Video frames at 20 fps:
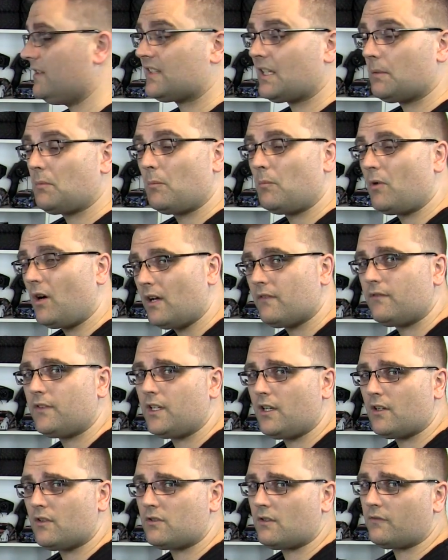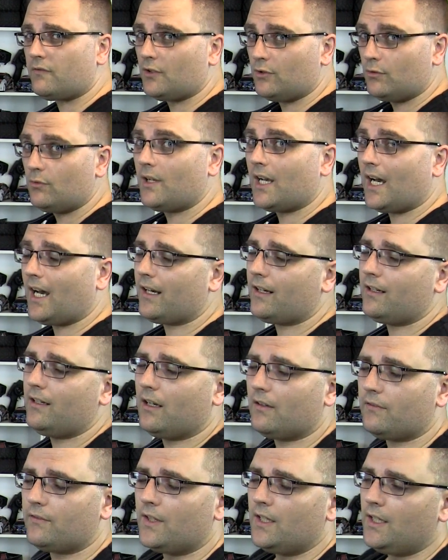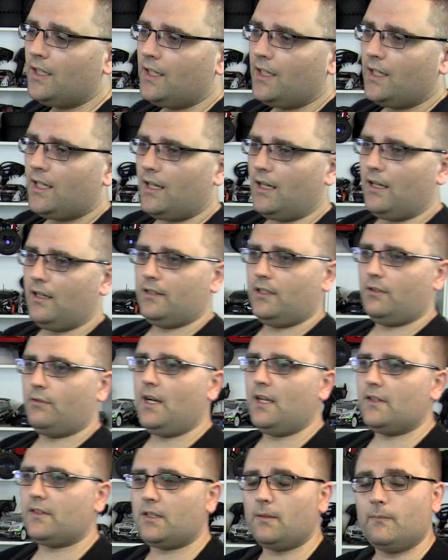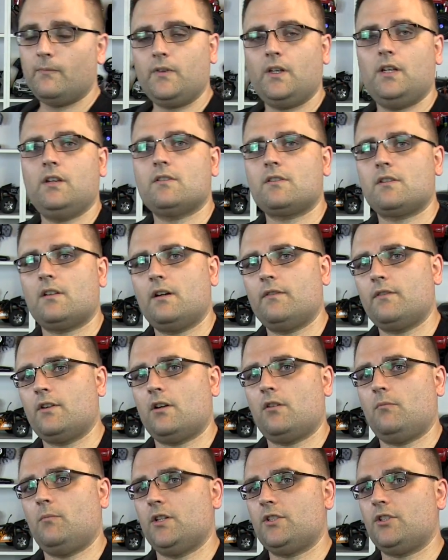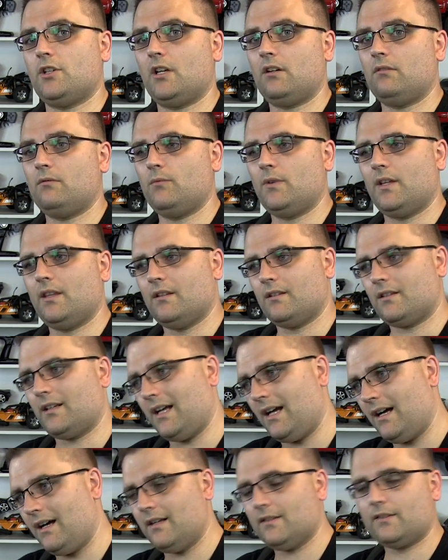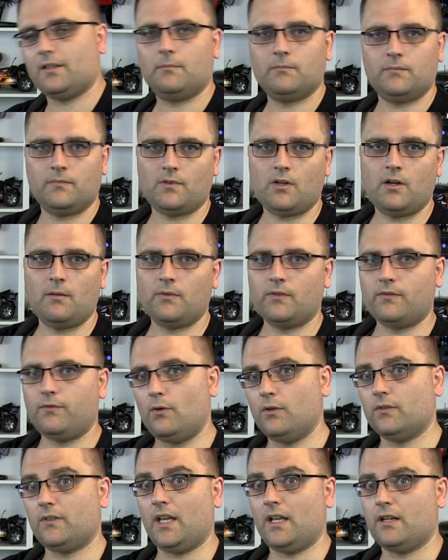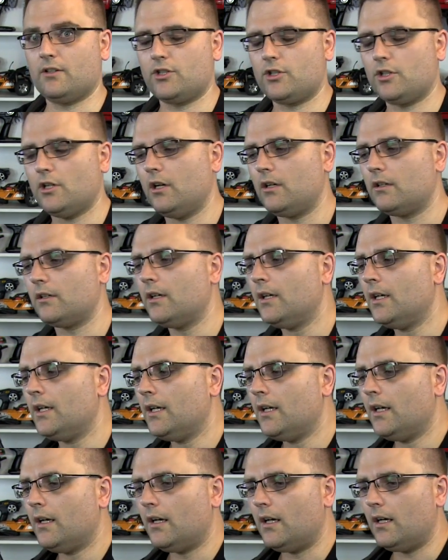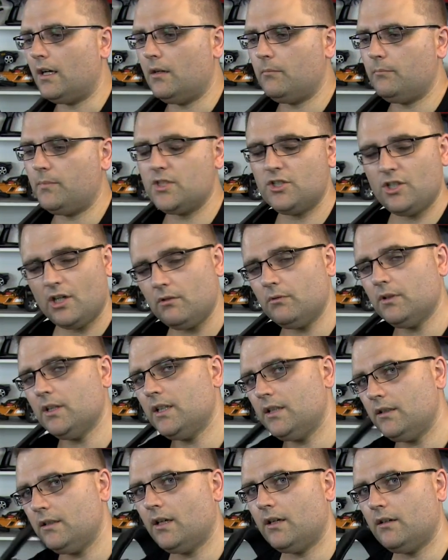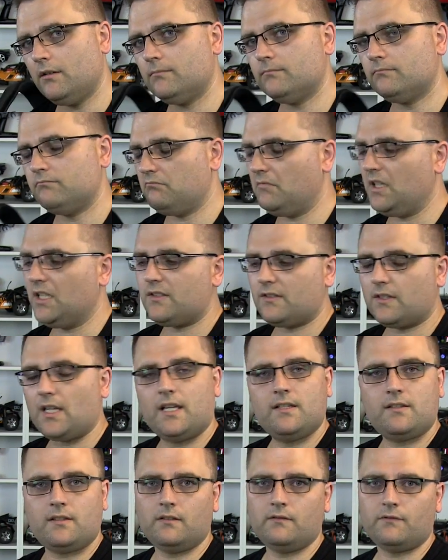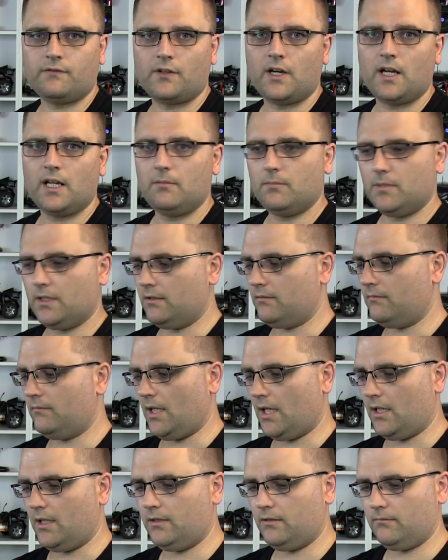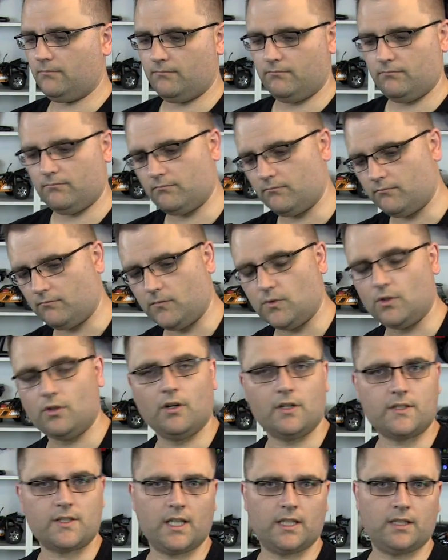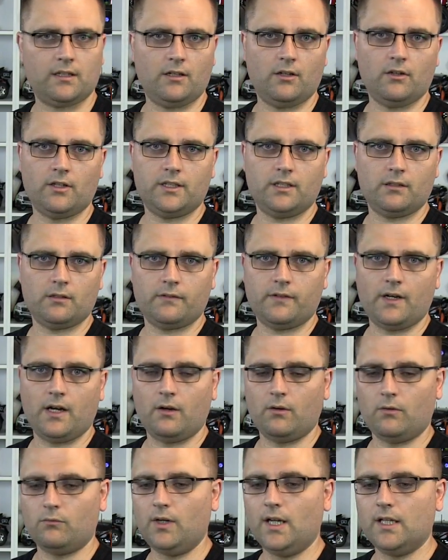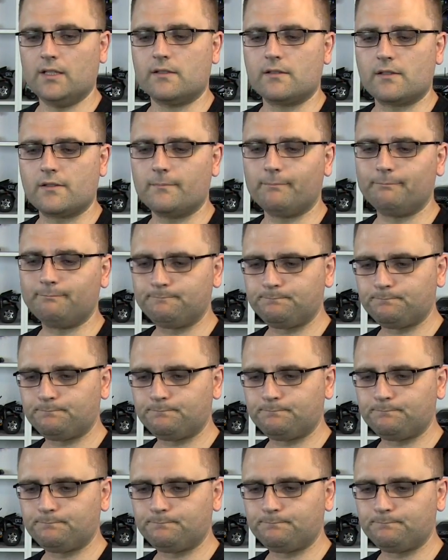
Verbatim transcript: in some of my videos, if you look hard enough, uh, there are some videos that I've got on my channel where the car sometimes falls out of shot. Uh, but generally, you know, it stays in frame and, and it you guys get the idea of how it runs.